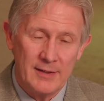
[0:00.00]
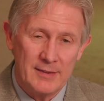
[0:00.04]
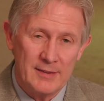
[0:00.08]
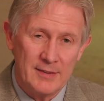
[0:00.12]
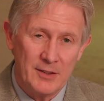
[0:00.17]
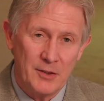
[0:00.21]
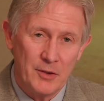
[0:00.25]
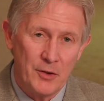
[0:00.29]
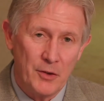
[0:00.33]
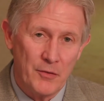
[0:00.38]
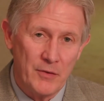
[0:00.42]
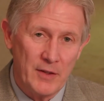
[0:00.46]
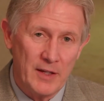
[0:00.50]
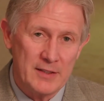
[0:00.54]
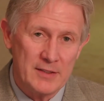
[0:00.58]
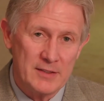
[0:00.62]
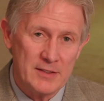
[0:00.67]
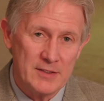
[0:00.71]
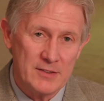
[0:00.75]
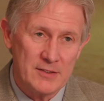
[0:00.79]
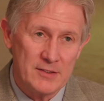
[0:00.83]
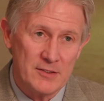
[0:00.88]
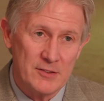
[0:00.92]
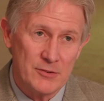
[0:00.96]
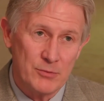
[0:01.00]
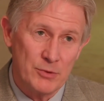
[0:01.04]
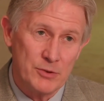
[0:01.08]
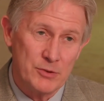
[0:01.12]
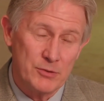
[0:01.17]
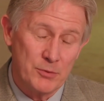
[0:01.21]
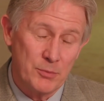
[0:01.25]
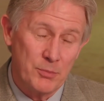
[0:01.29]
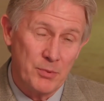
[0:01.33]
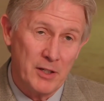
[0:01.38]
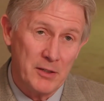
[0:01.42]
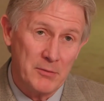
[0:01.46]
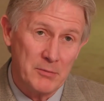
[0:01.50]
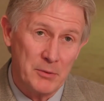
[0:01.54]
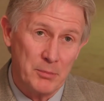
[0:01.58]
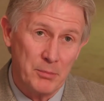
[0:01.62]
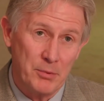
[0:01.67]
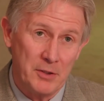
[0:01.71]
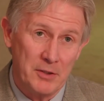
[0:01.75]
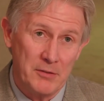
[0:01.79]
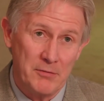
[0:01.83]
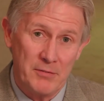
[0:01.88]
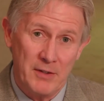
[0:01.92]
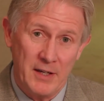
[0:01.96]
to go that distance, which would probably be
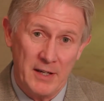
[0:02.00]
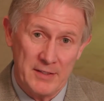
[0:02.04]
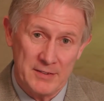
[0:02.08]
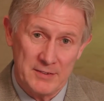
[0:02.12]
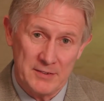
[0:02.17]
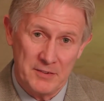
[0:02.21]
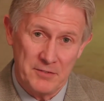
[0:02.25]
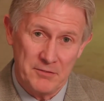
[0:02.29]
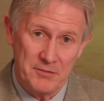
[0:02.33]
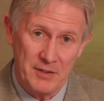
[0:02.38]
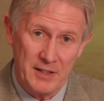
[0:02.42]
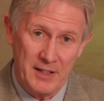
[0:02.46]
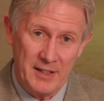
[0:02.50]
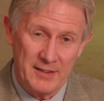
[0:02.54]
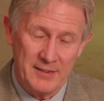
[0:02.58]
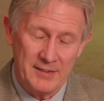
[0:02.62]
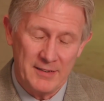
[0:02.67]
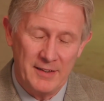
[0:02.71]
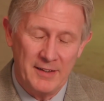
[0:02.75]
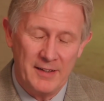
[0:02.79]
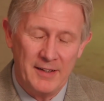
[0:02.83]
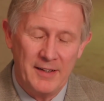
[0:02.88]
pretty fast, in fact.